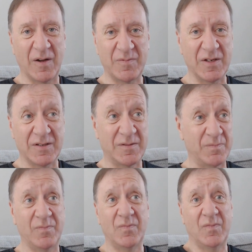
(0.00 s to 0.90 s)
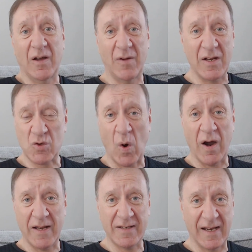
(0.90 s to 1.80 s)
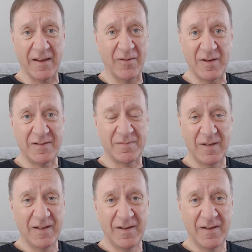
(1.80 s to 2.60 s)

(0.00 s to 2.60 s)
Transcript: are just, you know, entwined together. It's